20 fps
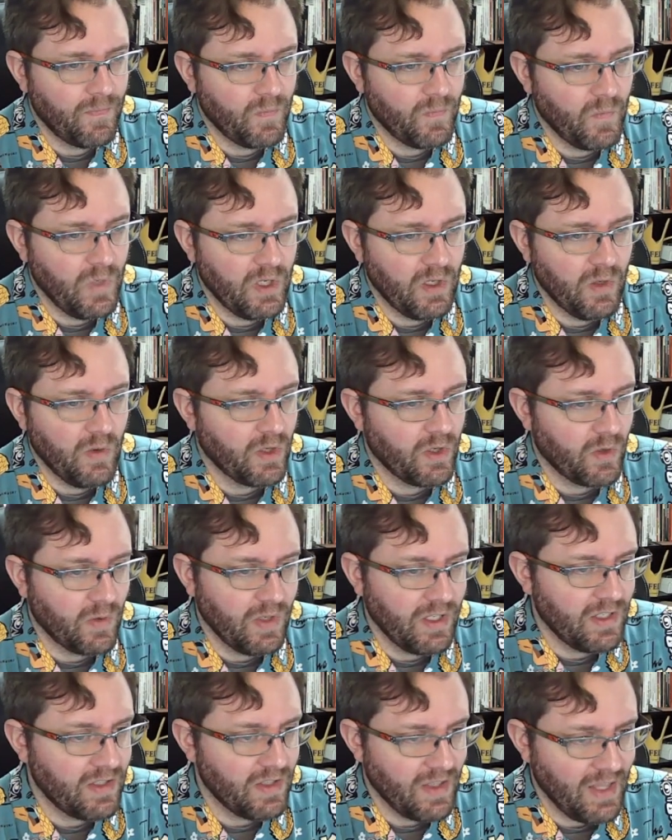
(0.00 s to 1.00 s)
When no one
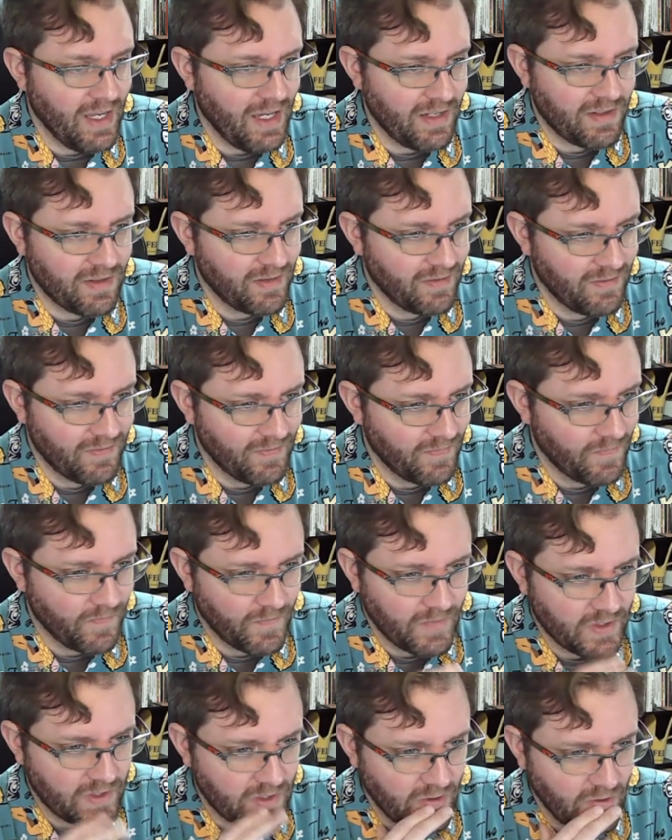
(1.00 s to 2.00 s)
agreed to that.
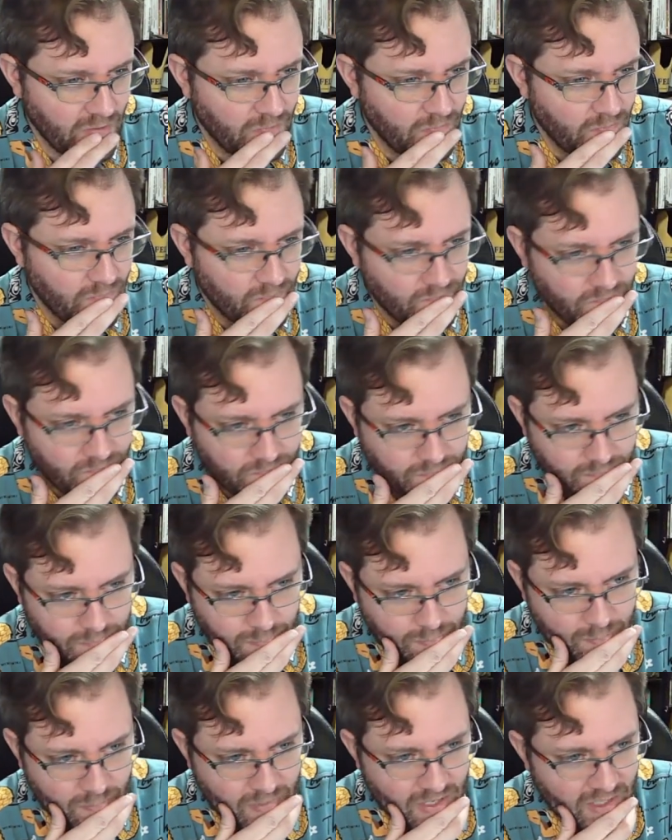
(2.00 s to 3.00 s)
So
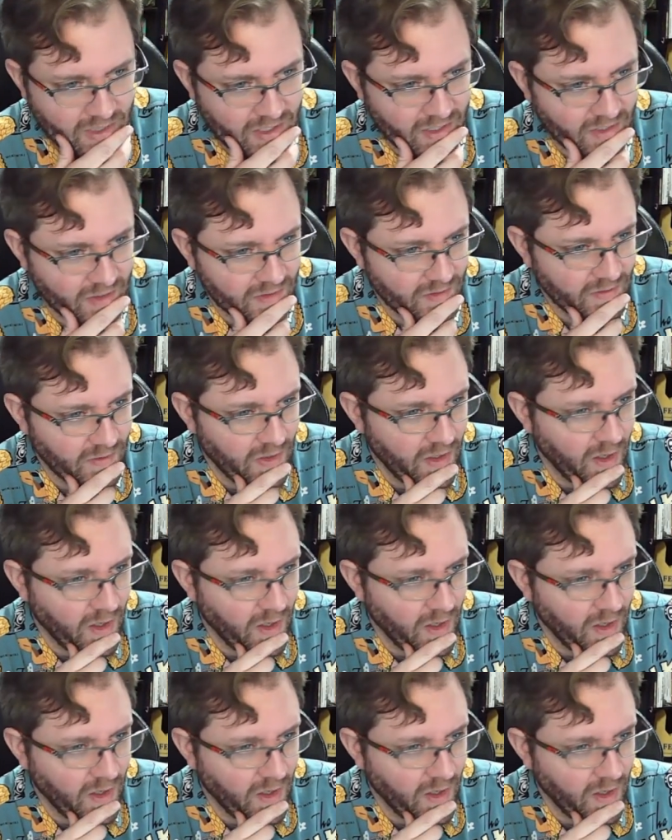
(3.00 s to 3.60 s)
bad things.